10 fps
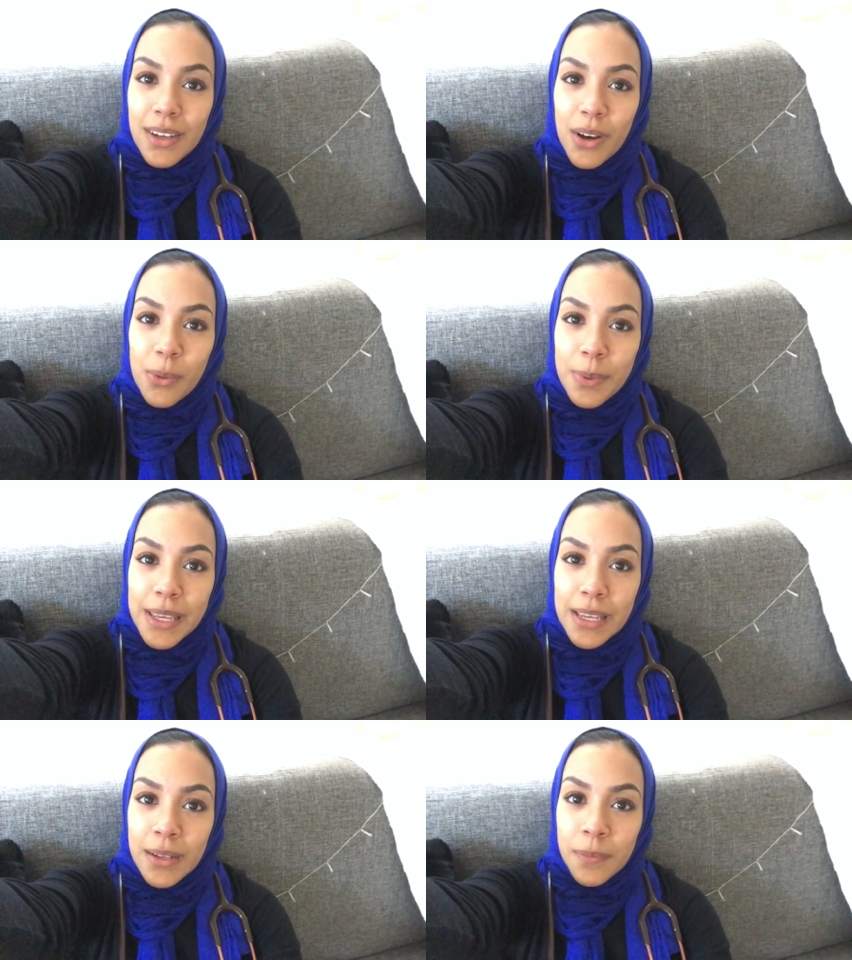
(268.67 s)
OB.
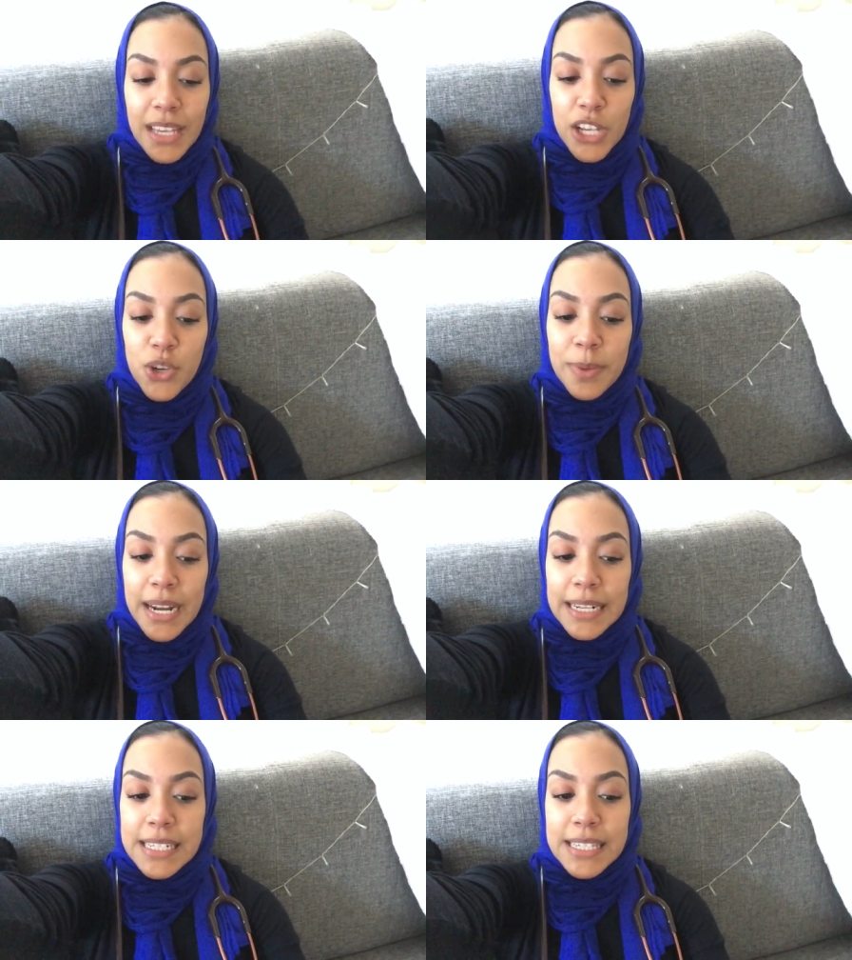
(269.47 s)
It told me
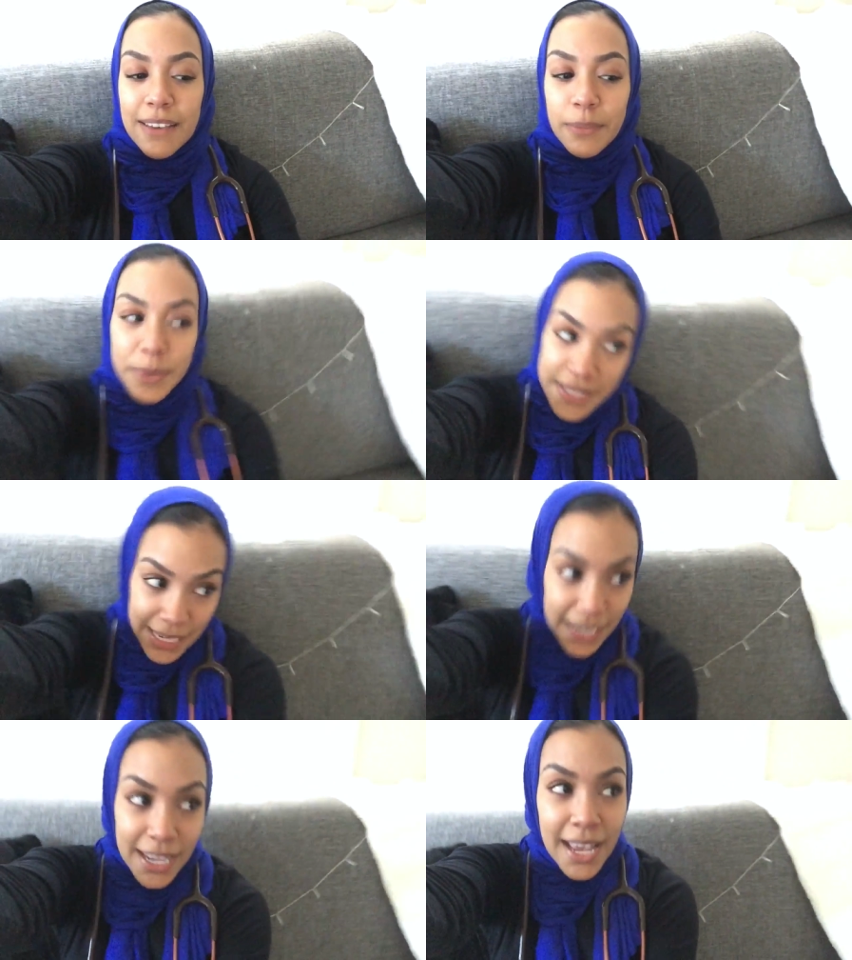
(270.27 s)

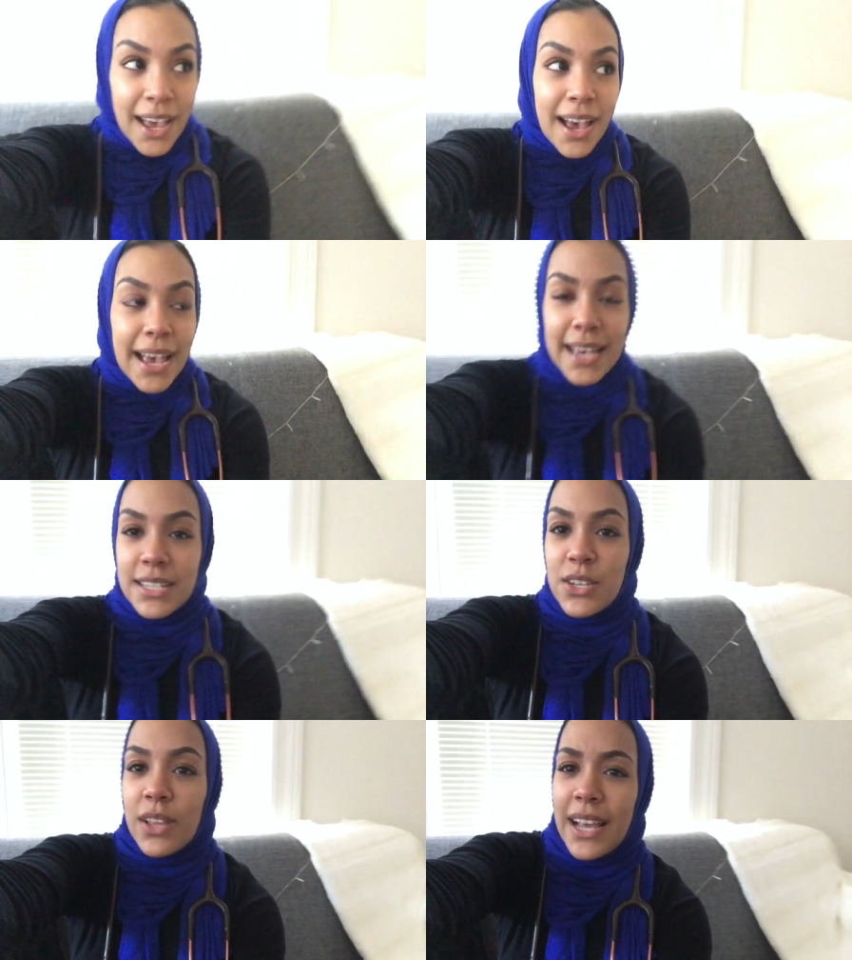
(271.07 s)
97%.
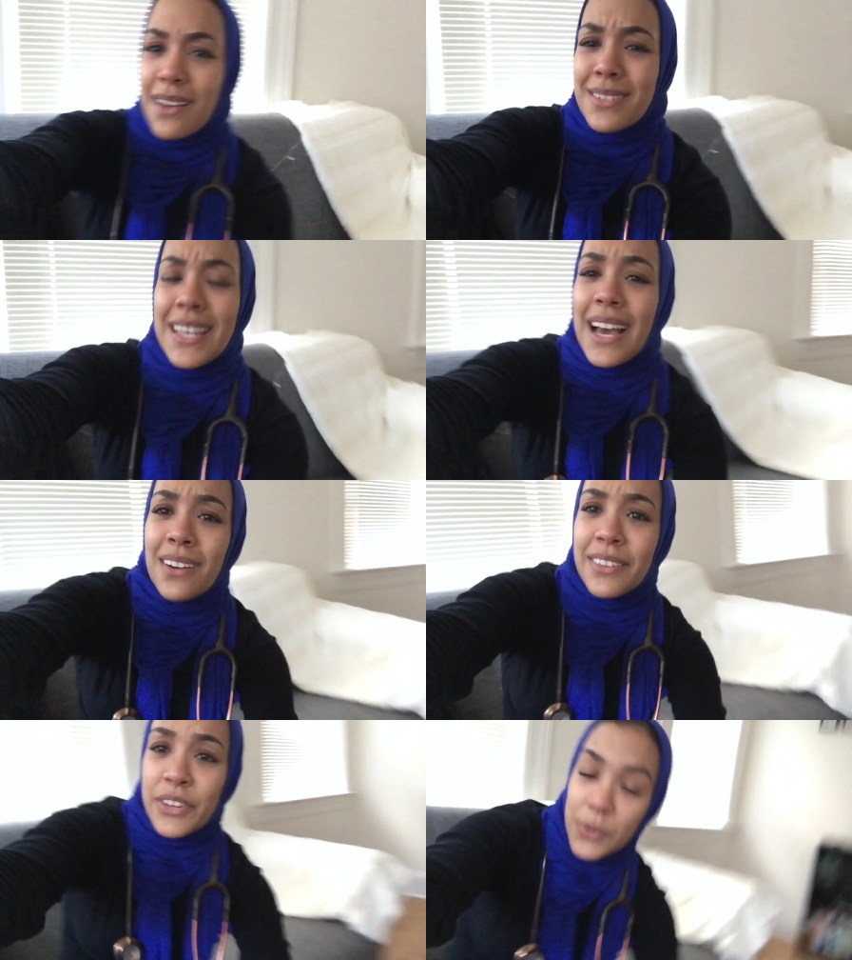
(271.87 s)
And so like, I was like, I
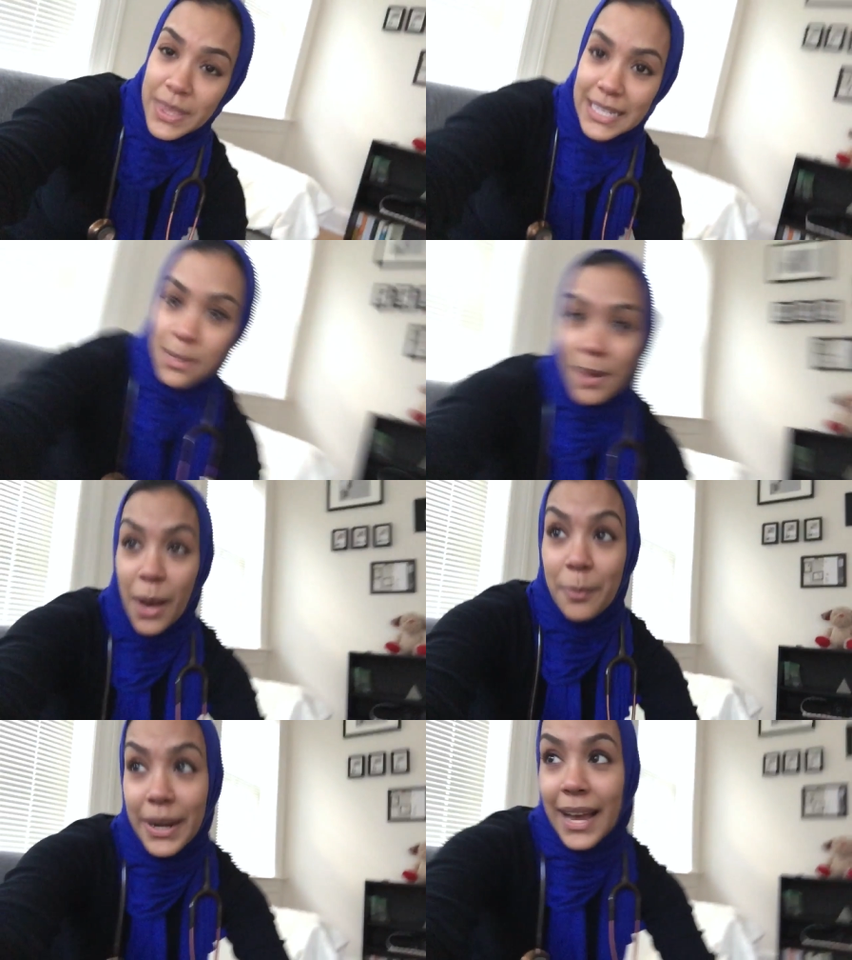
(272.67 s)
don't even know what that's
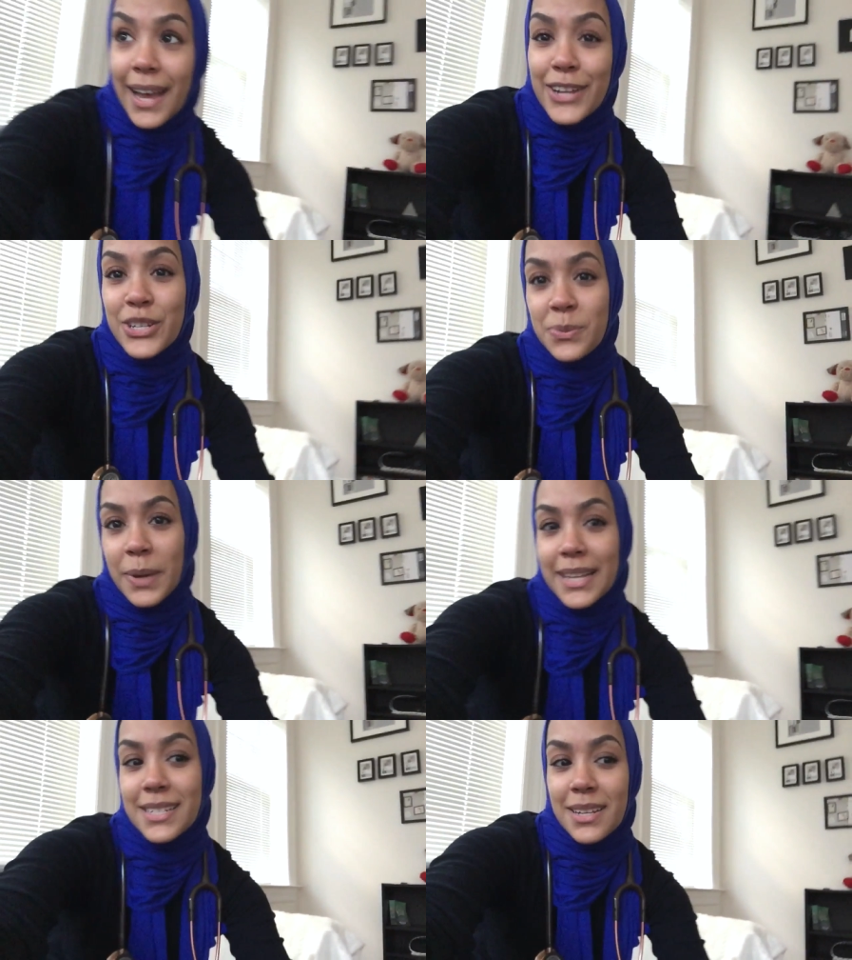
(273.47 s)
about, but I just
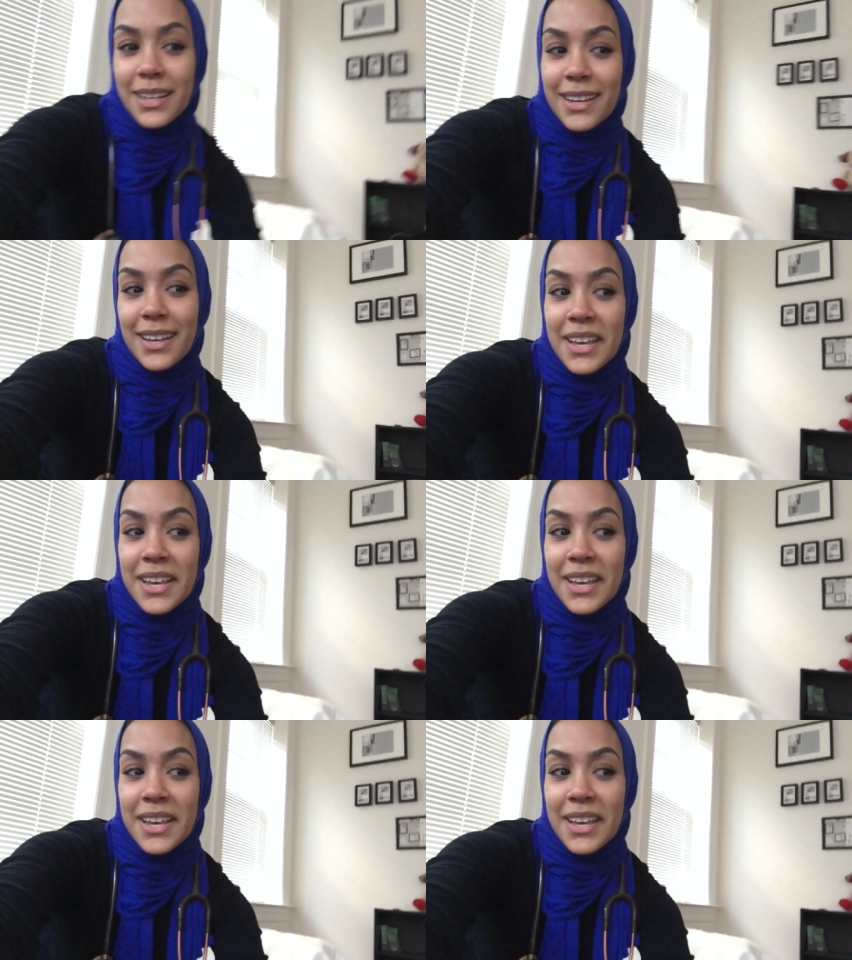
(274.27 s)
went to